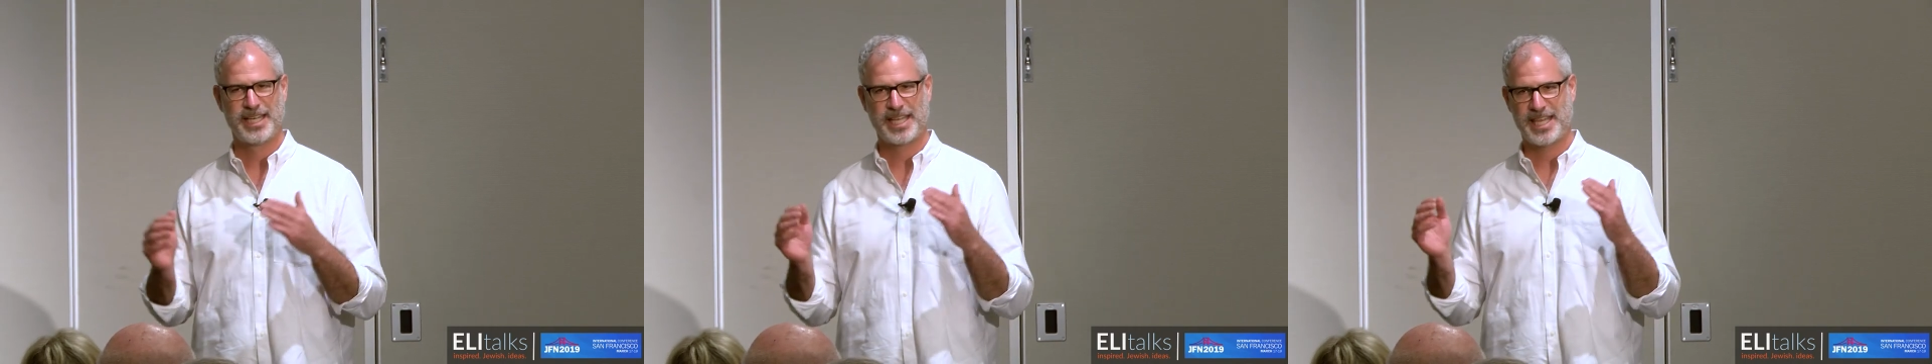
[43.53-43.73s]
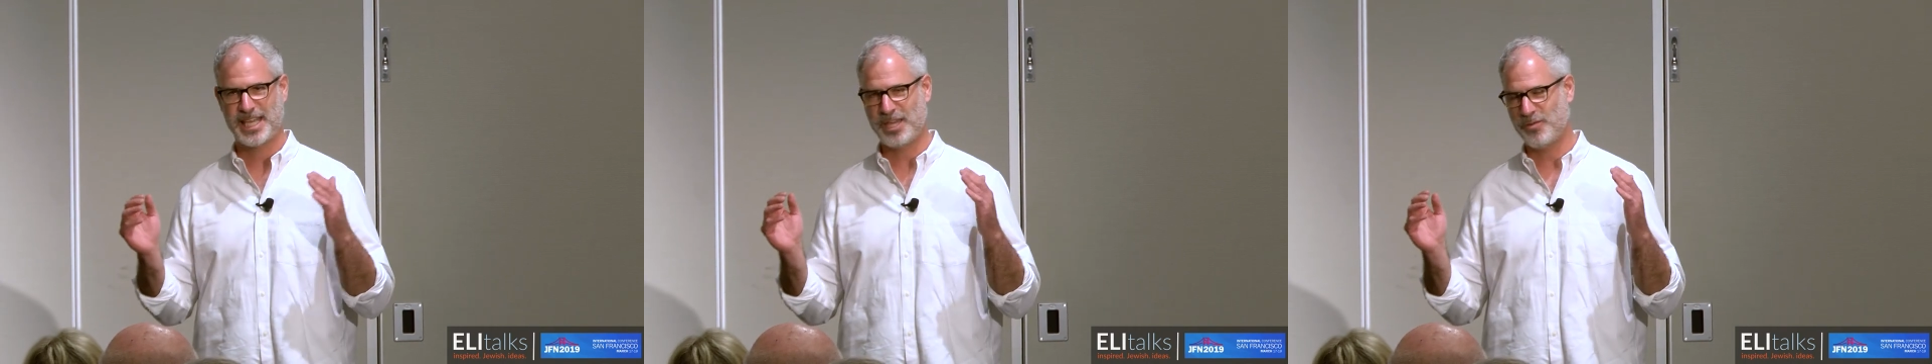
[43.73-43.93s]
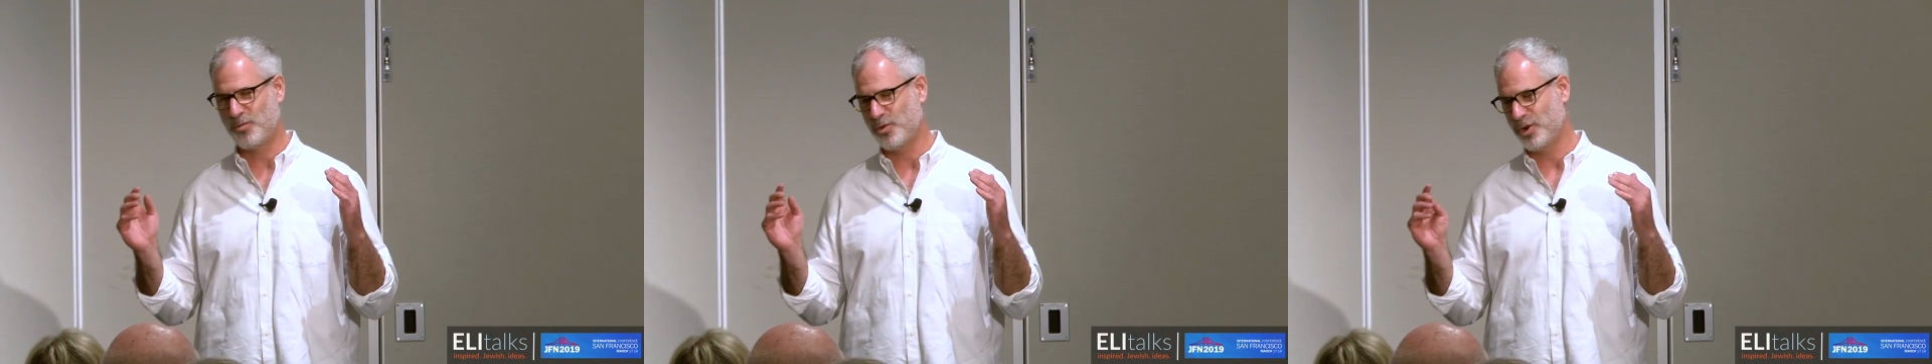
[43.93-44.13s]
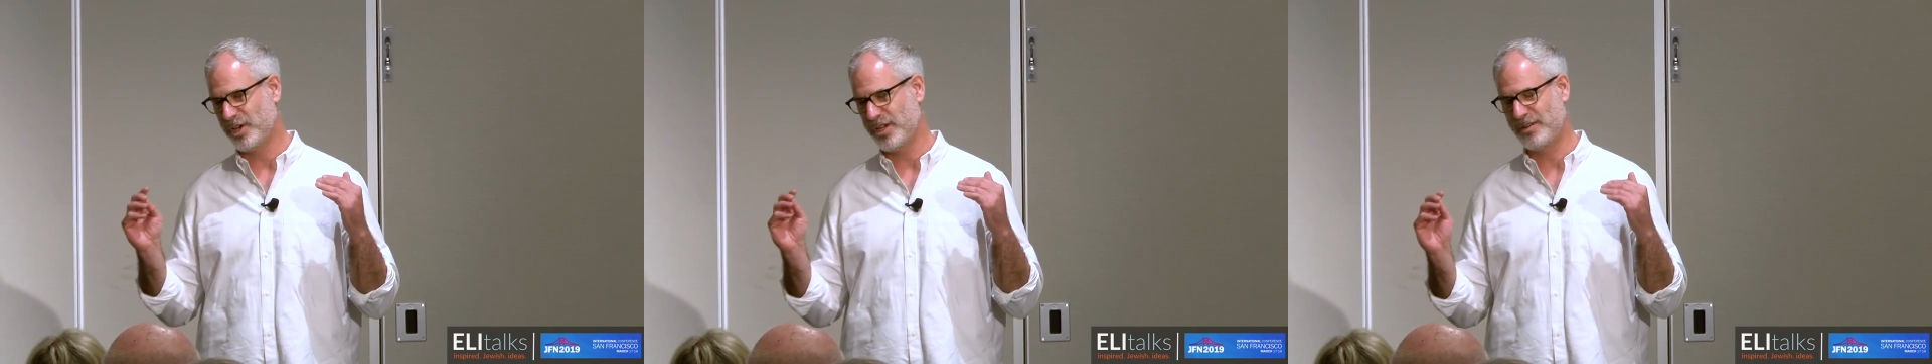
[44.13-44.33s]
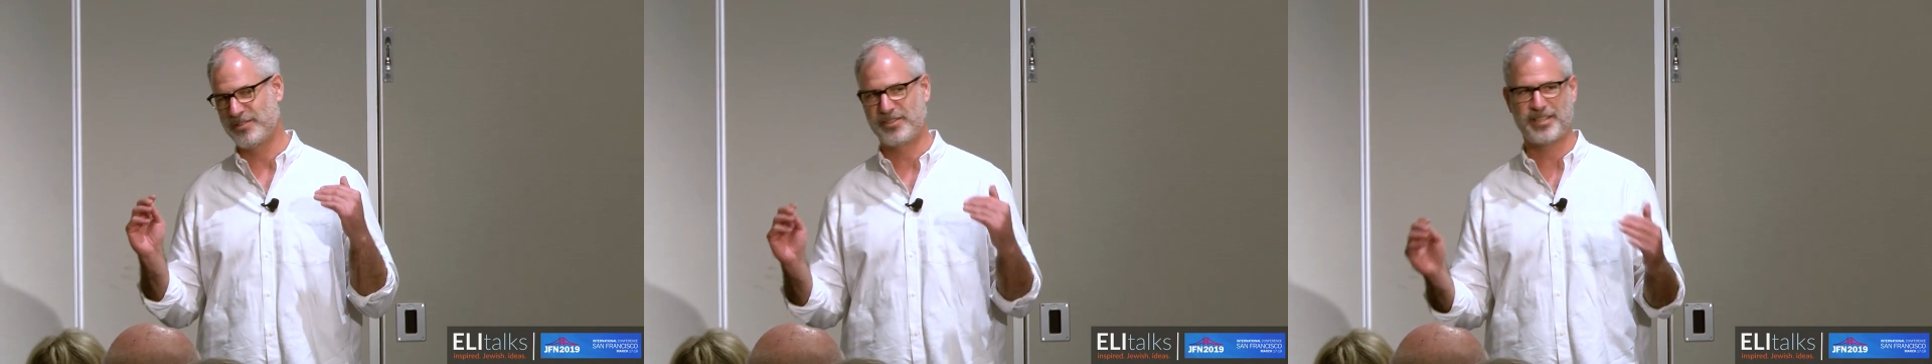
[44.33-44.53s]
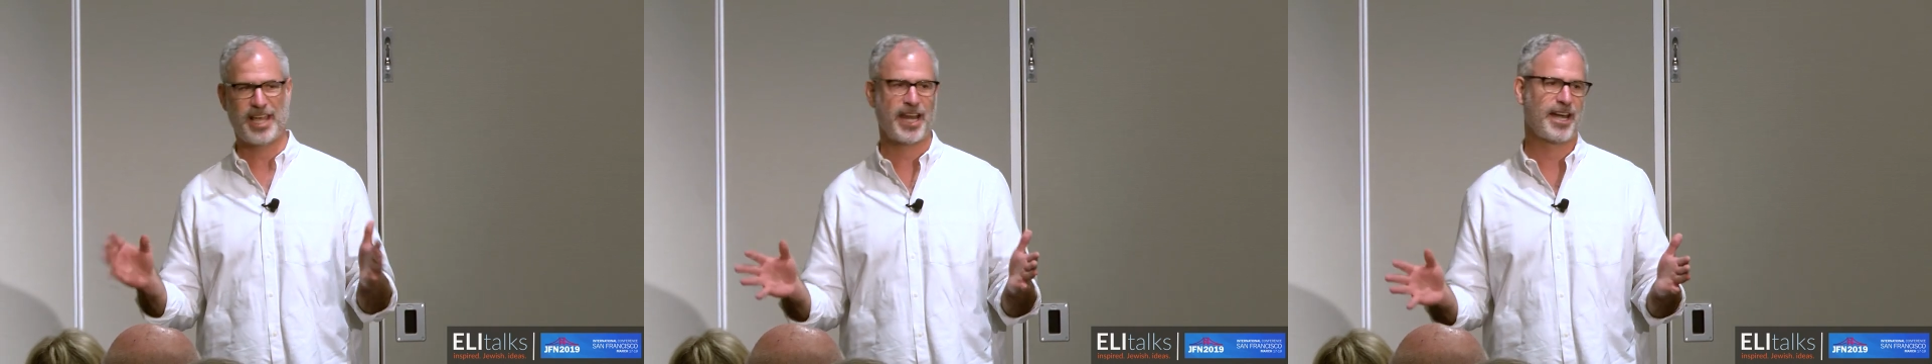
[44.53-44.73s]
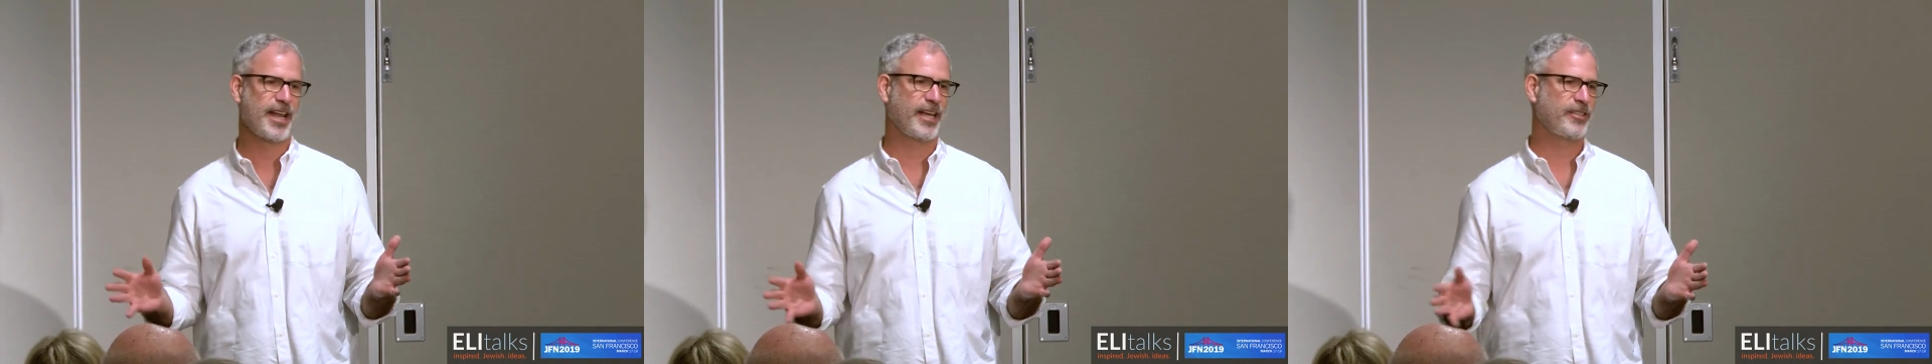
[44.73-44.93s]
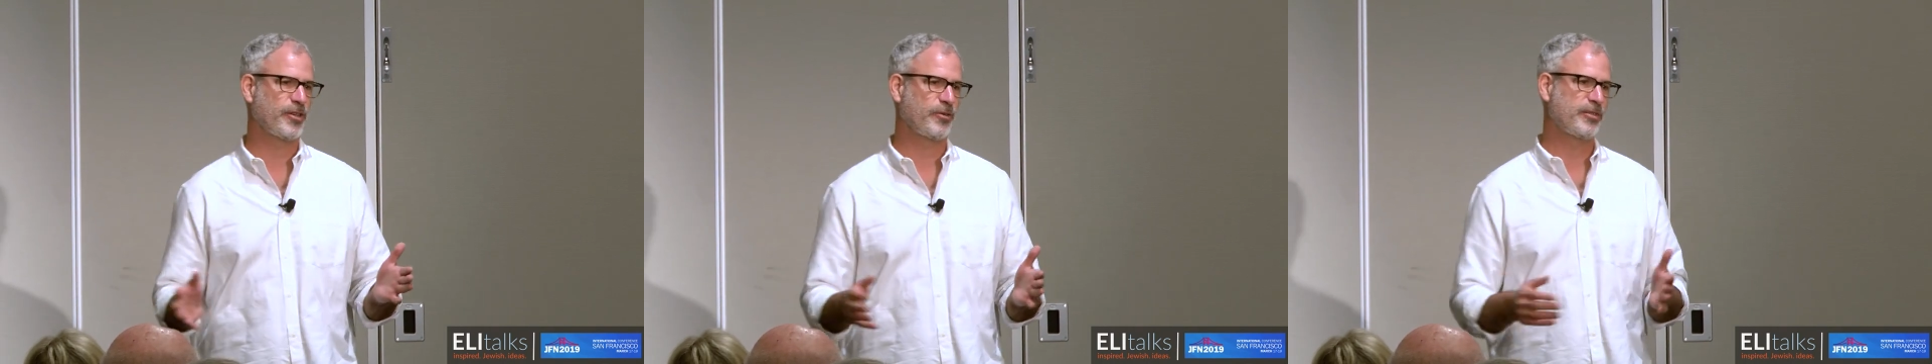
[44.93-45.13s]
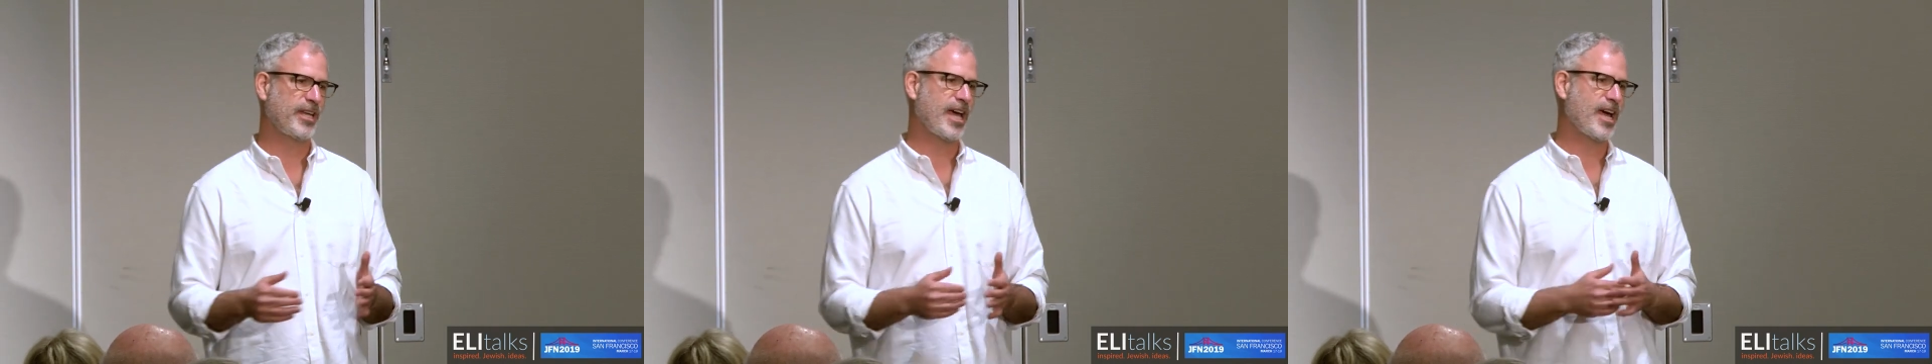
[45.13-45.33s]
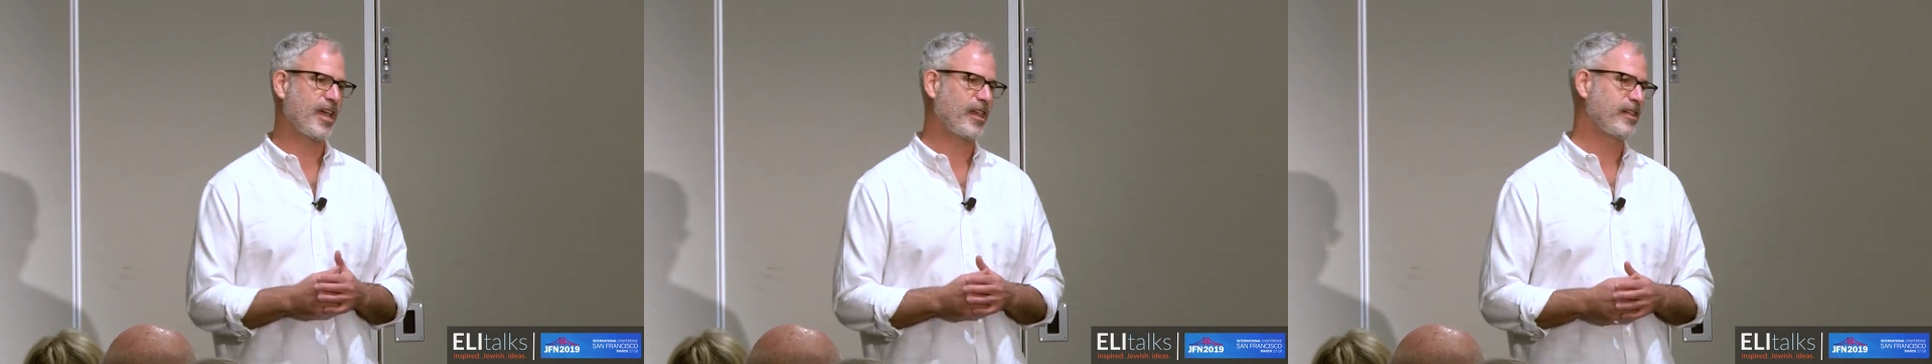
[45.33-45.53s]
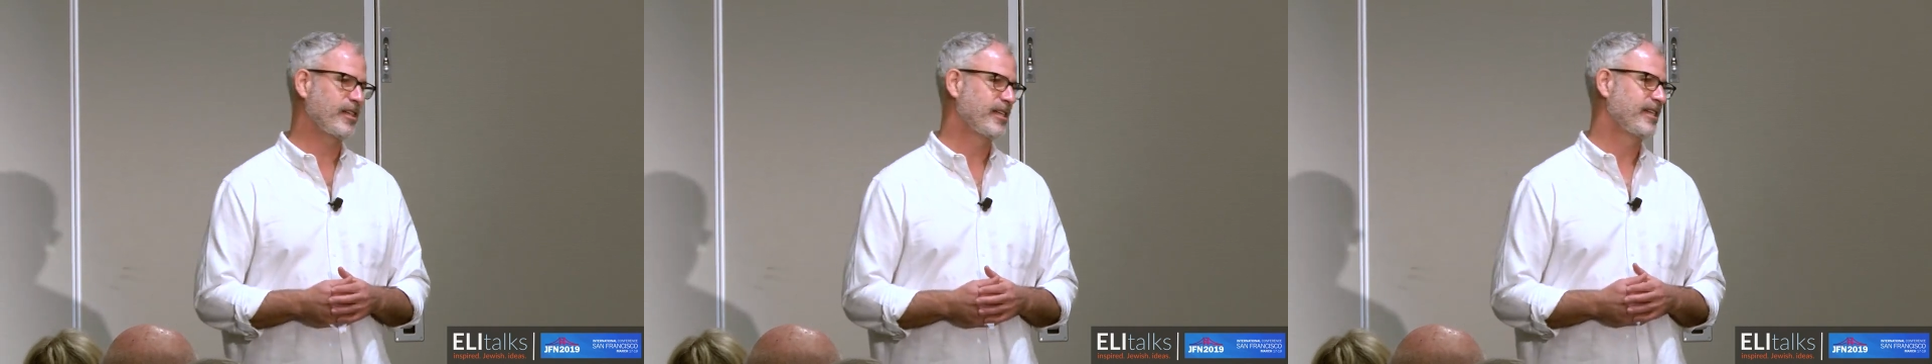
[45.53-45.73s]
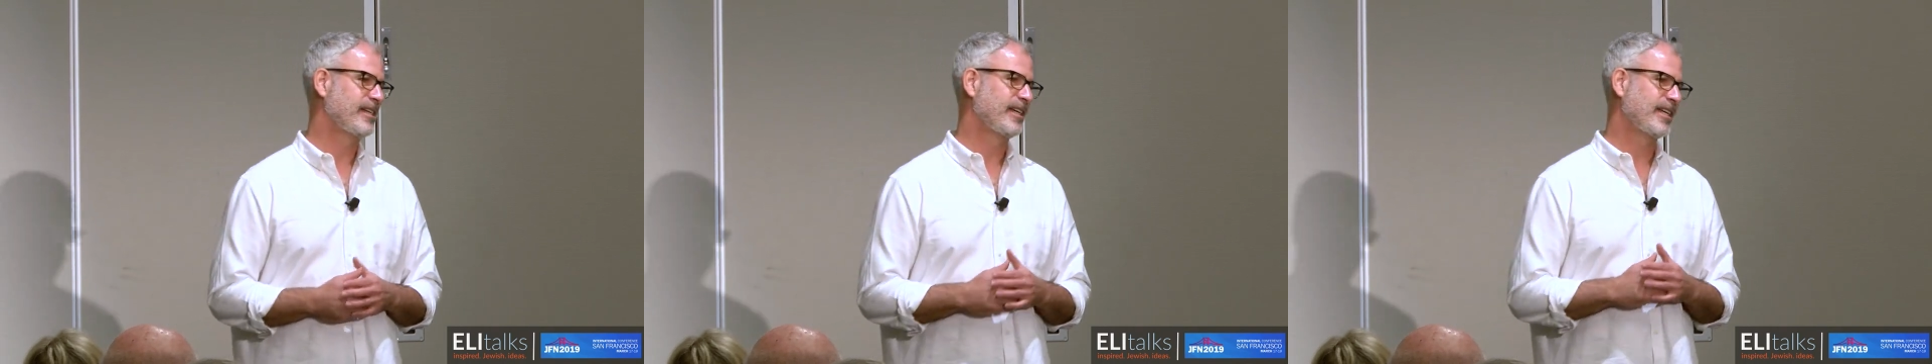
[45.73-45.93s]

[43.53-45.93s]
he would stay at a nice hotel,